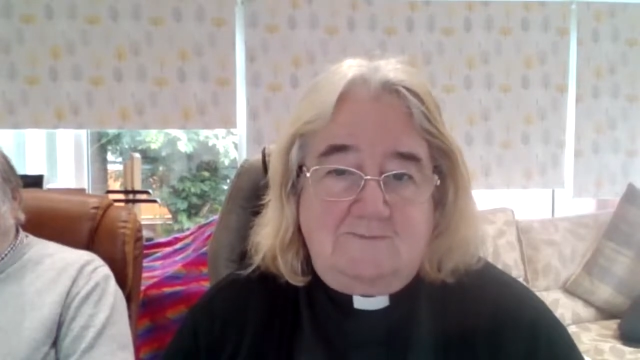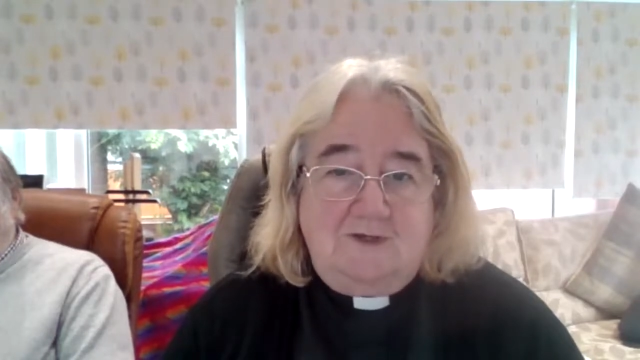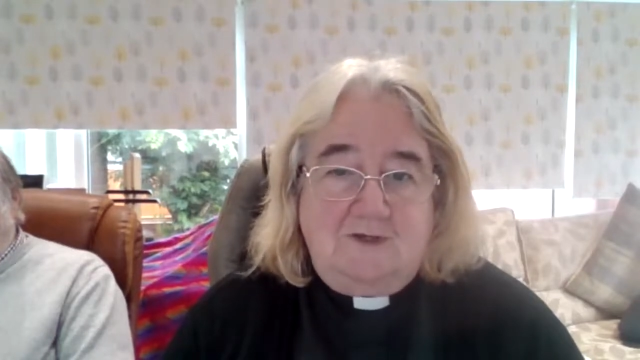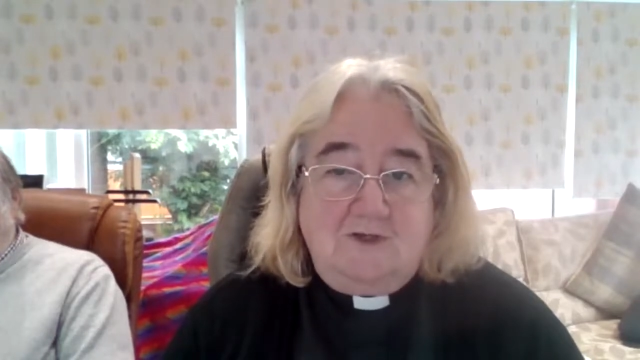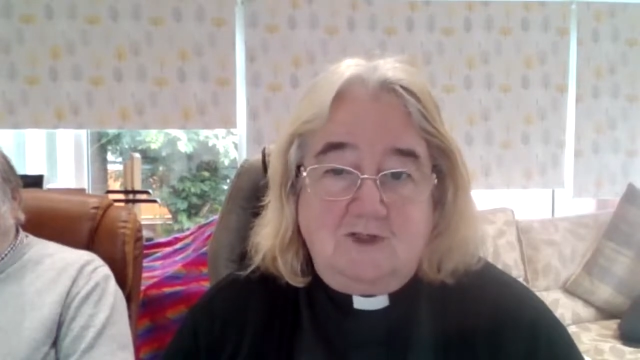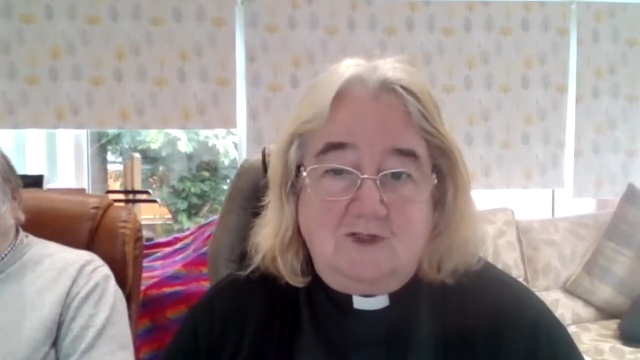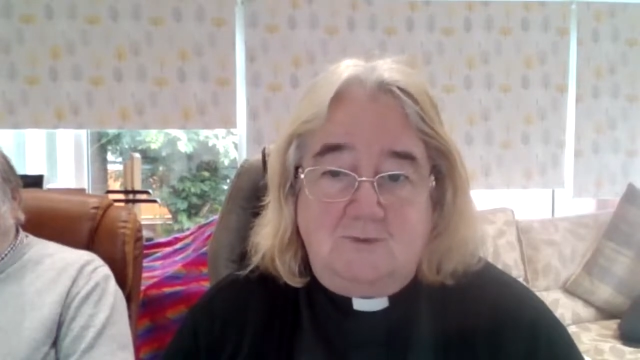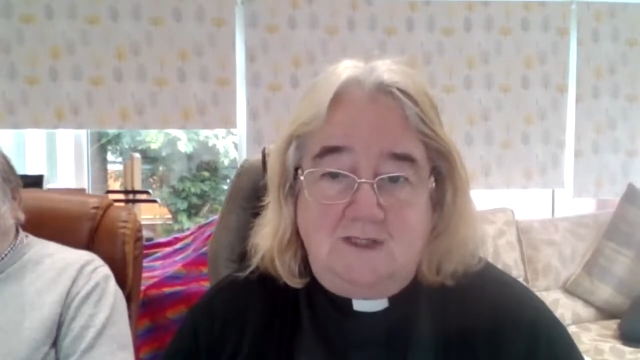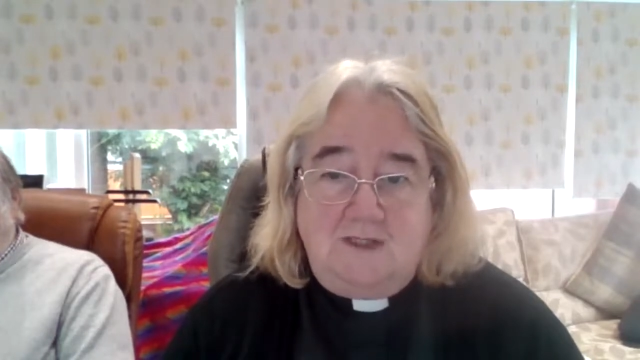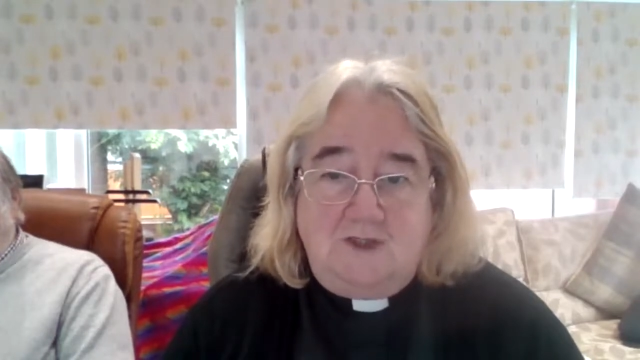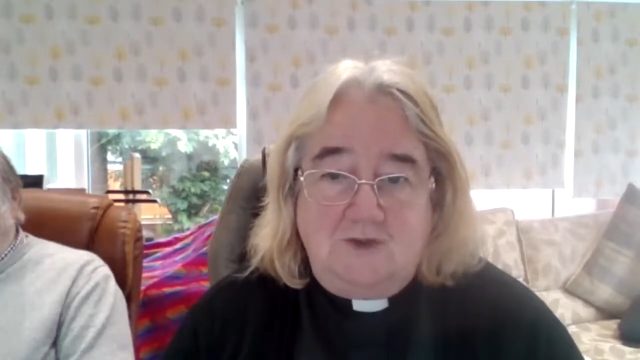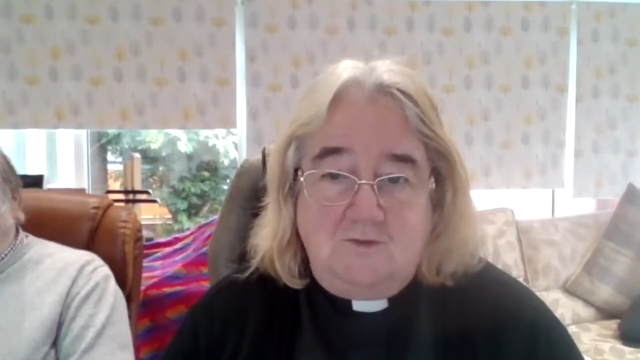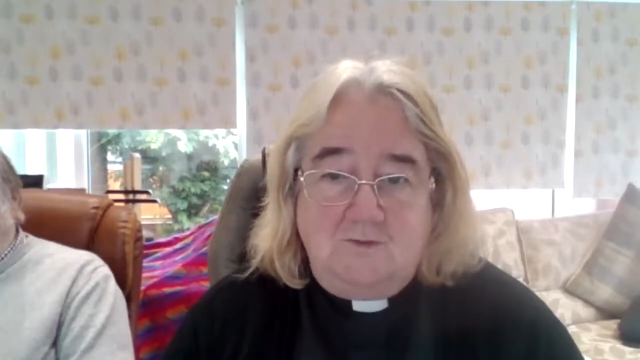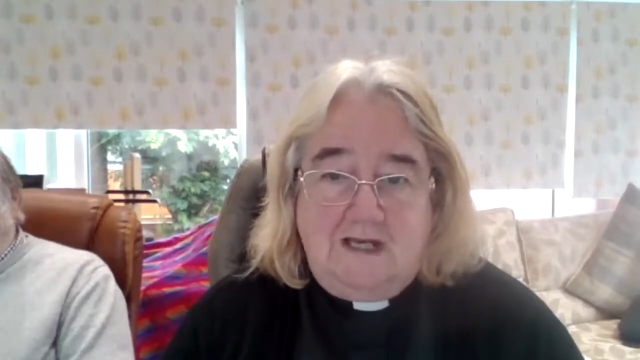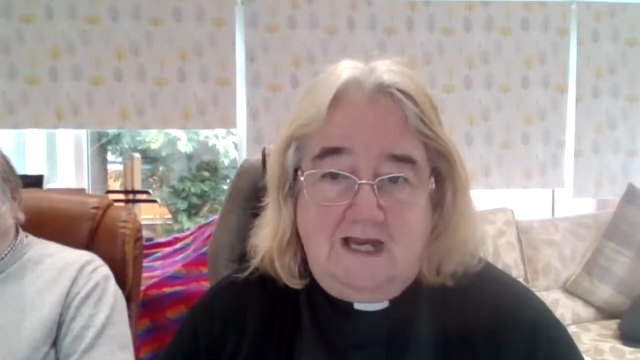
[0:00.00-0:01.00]
because we
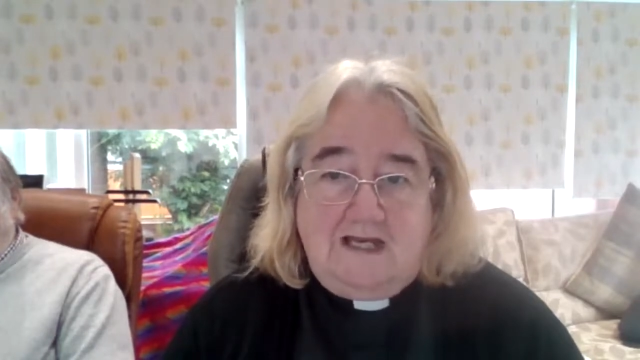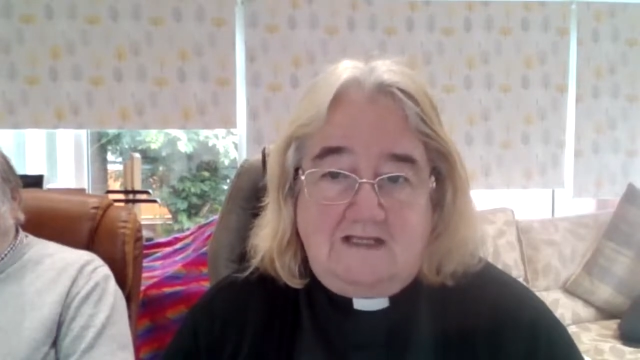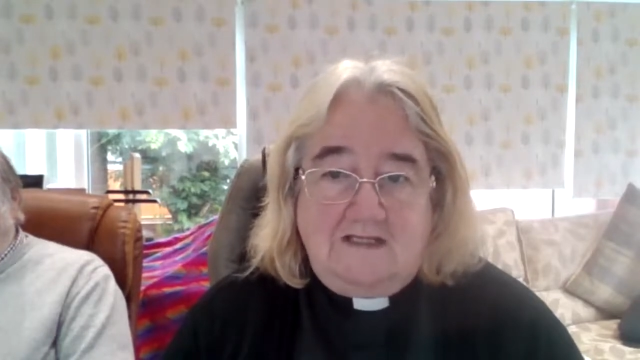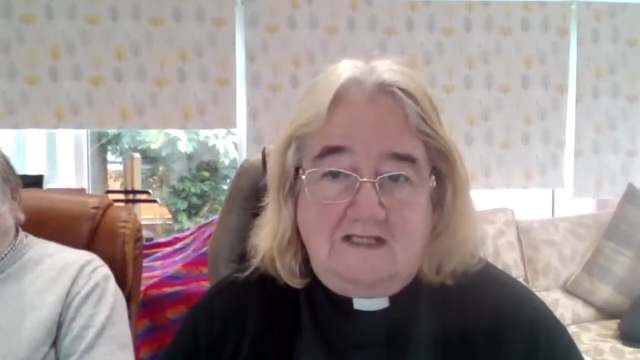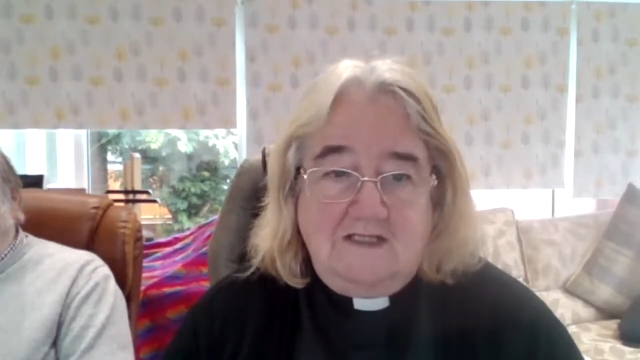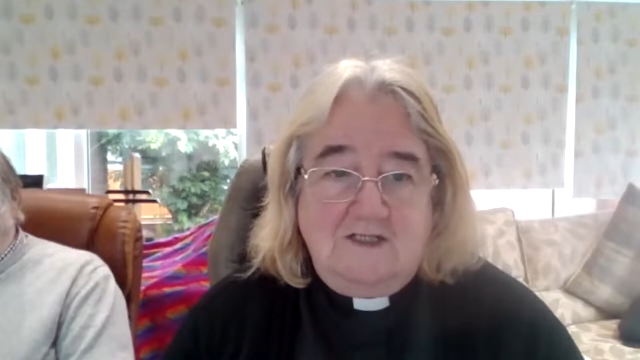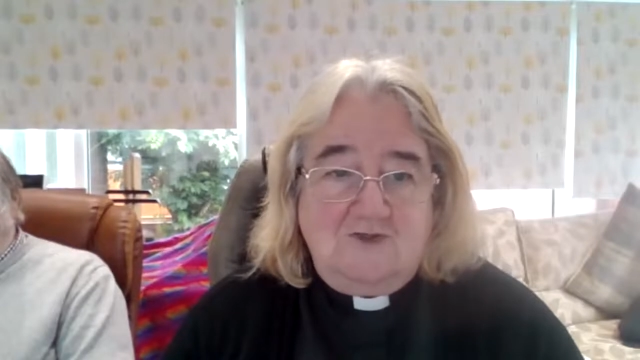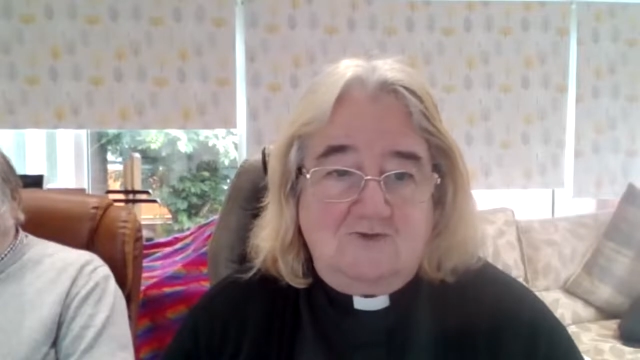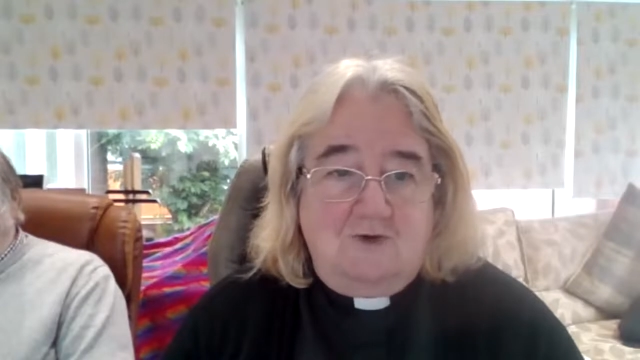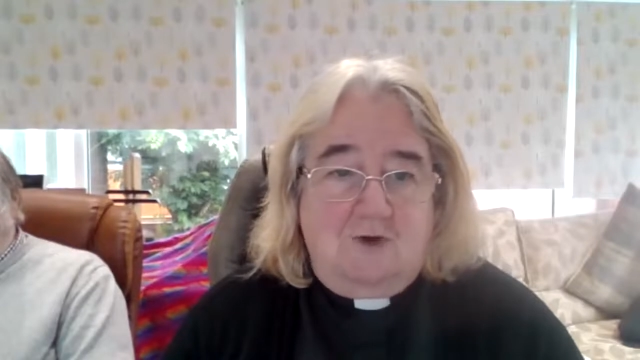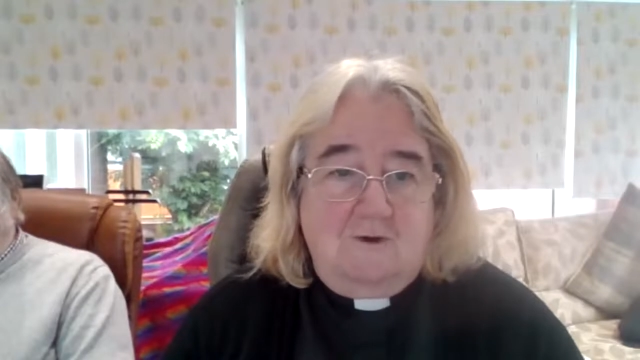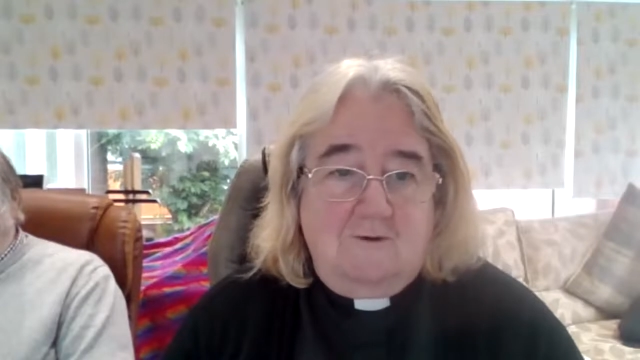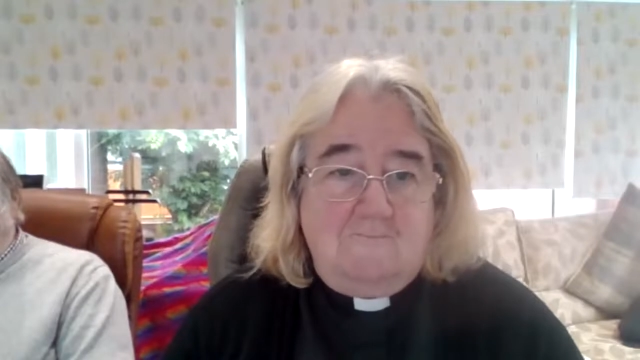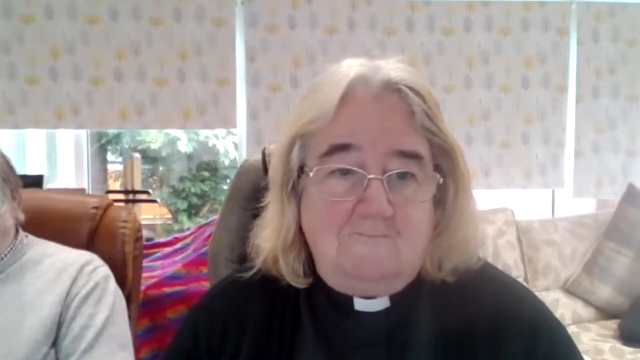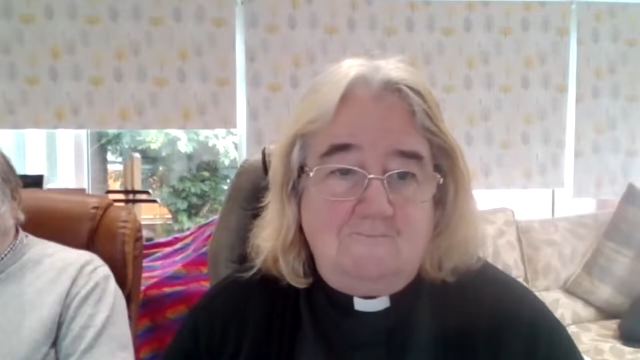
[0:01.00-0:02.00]
do get things
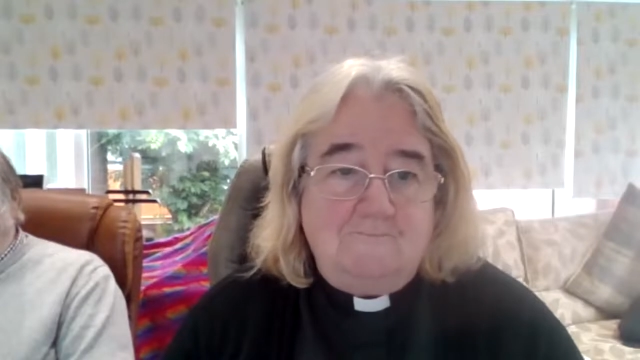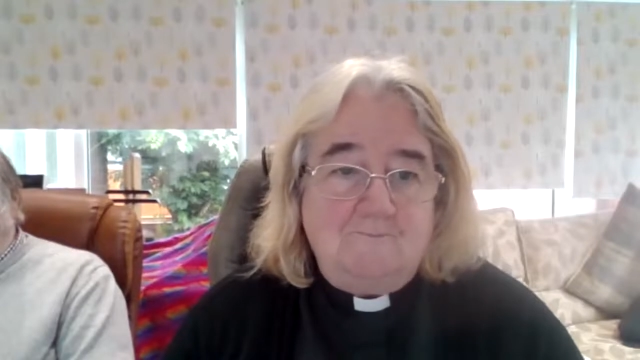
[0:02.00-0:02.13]
wrong.